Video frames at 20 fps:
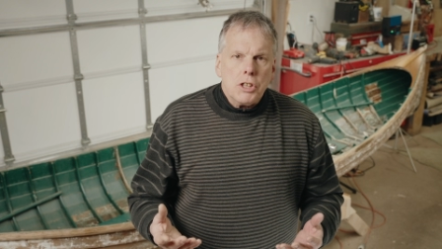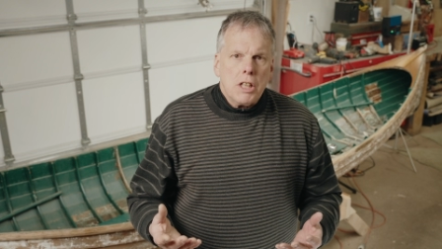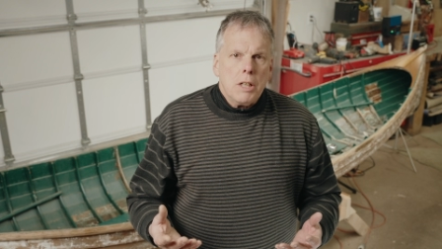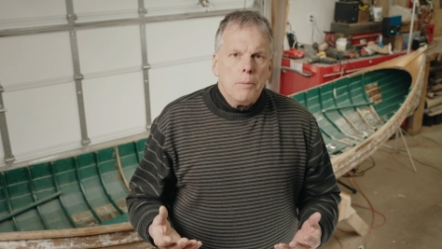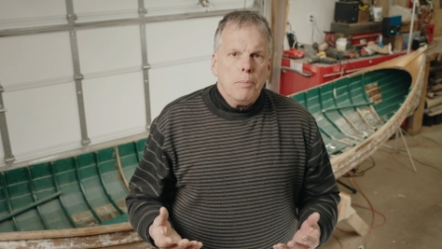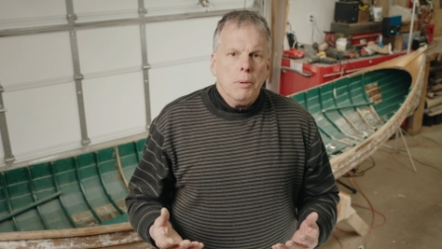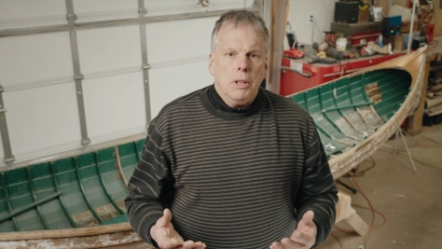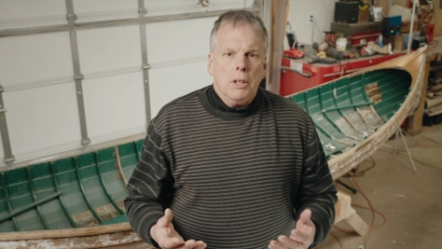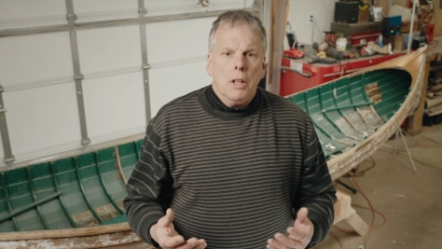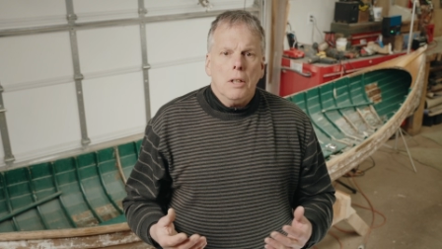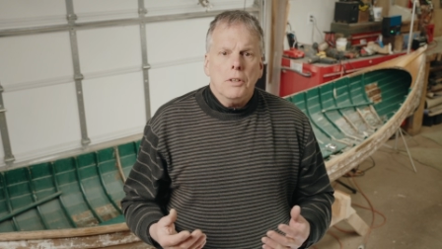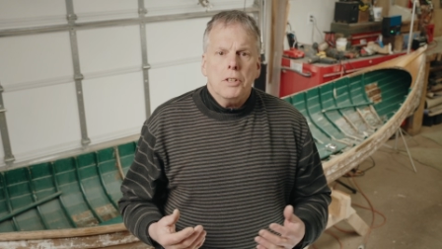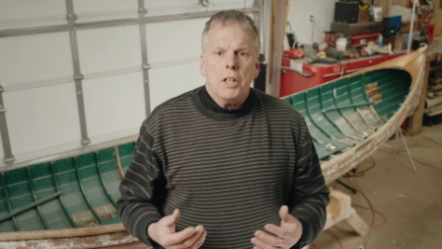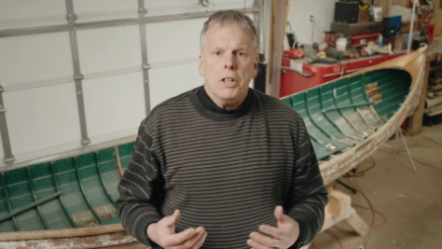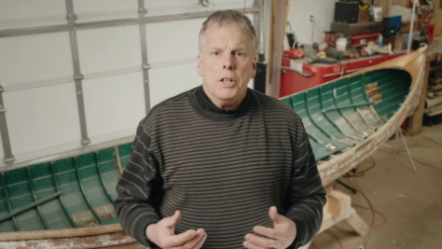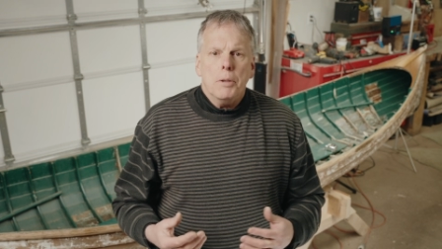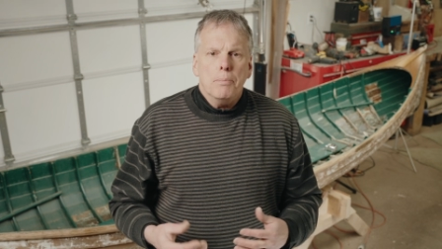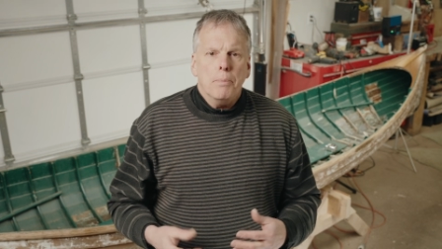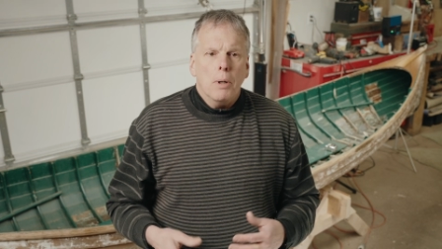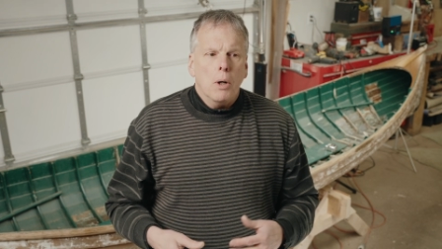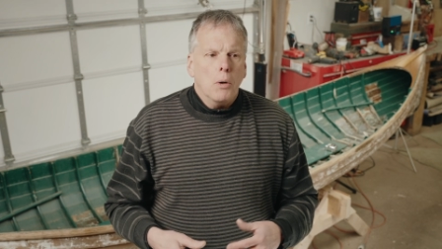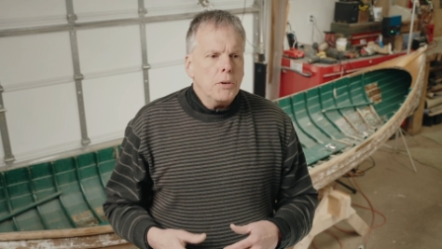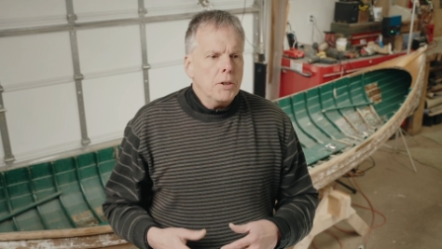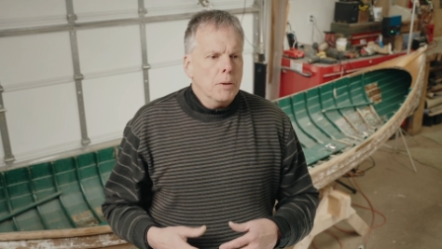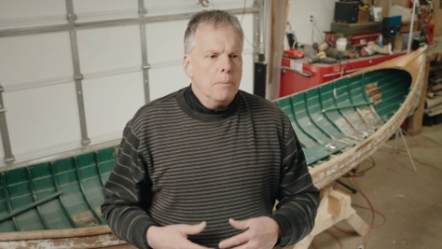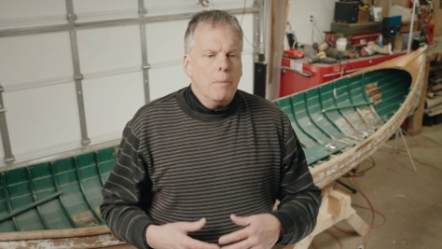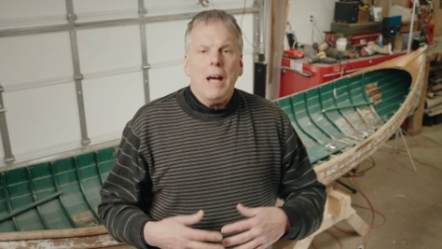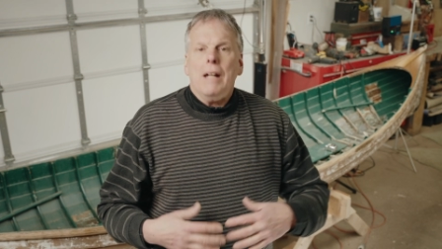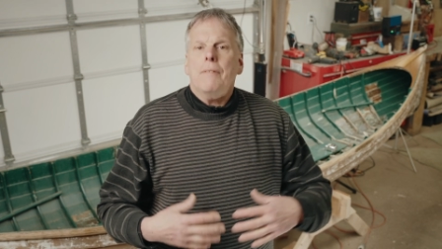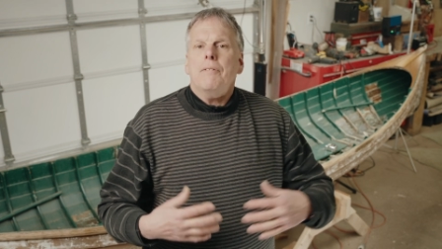that have been done to the boat, the
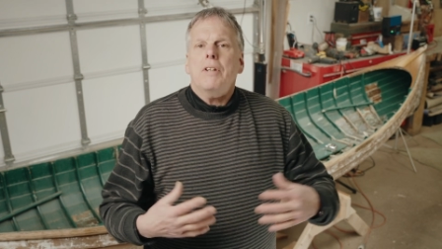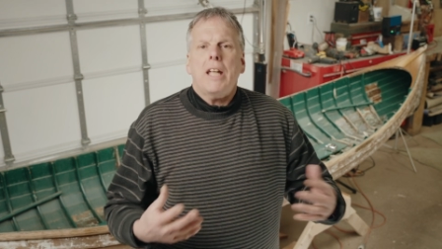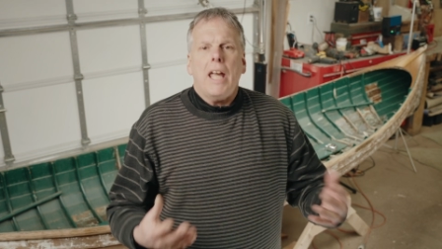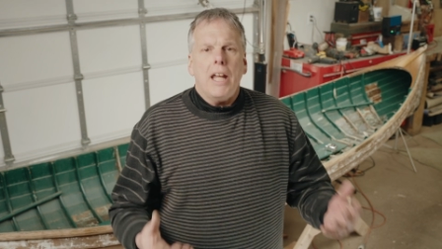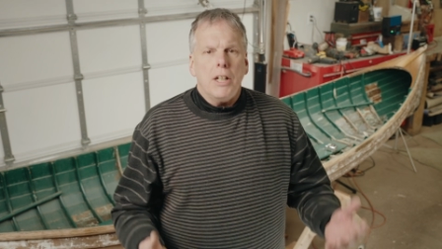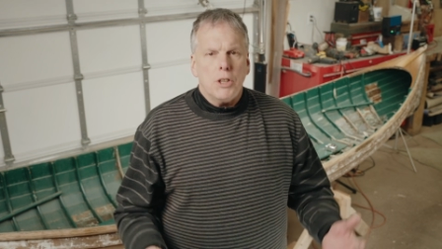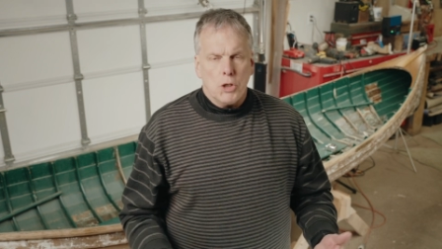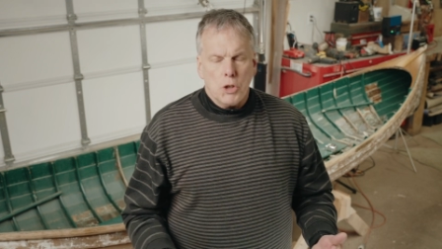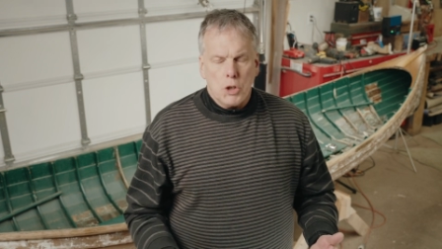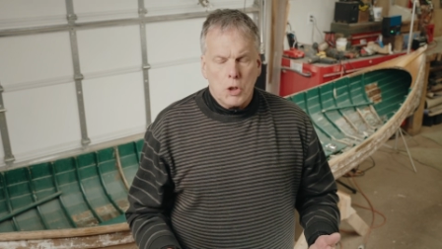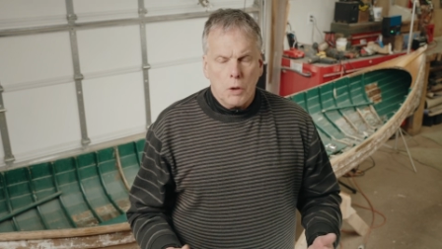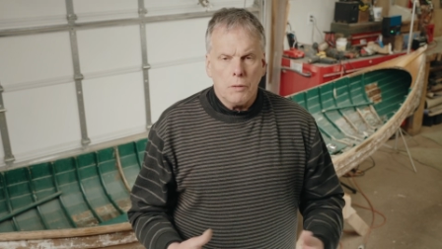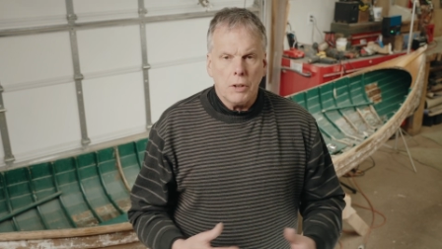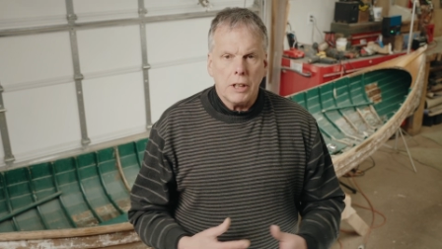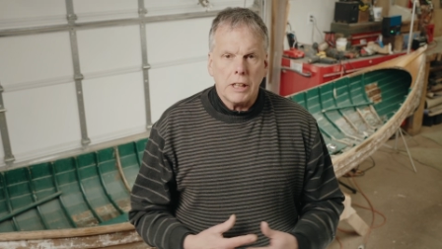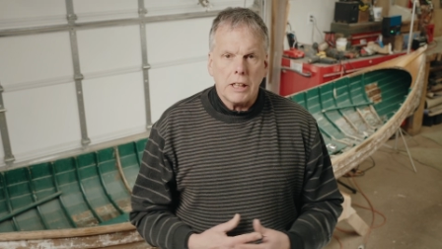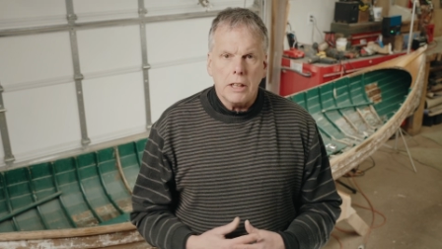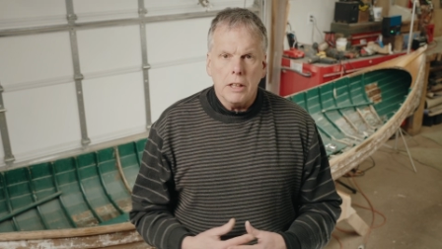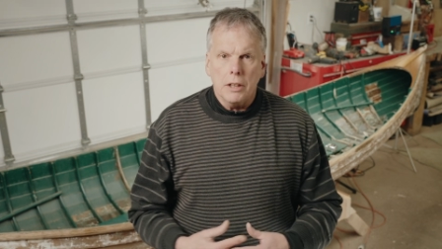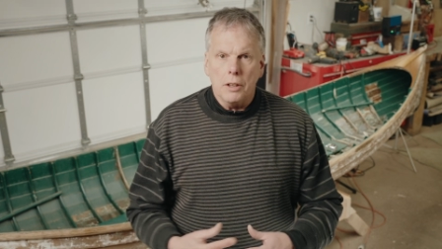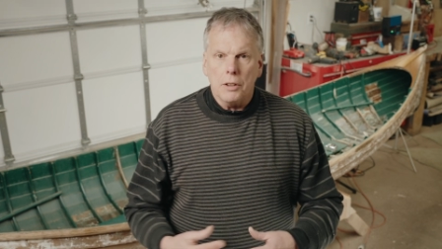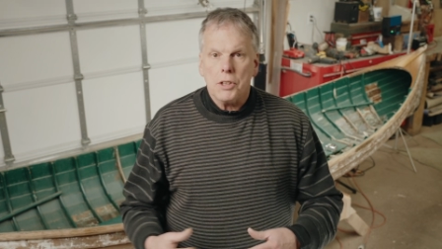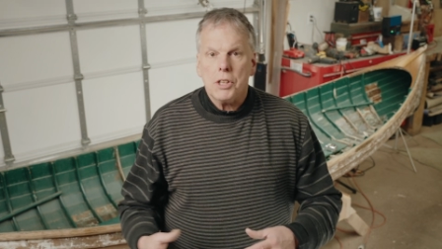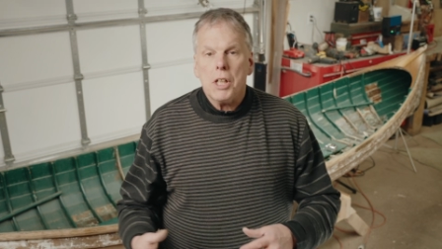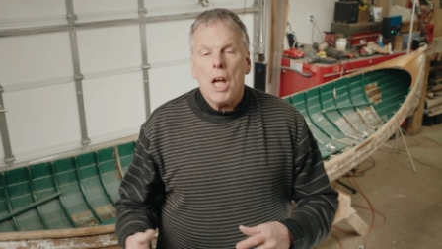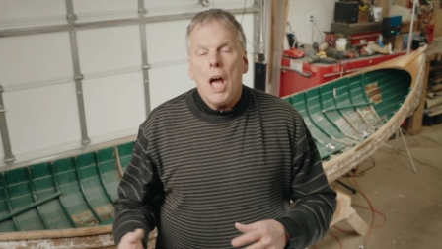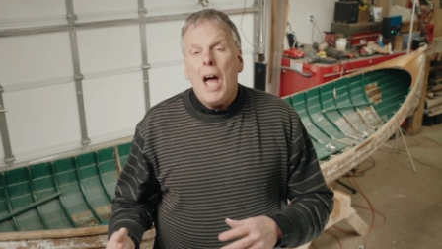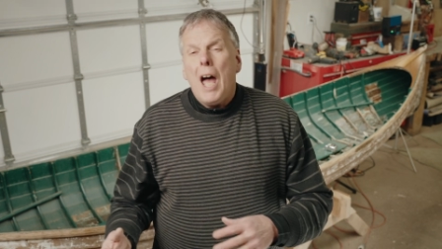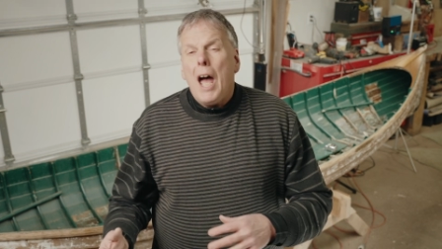modifications over the years,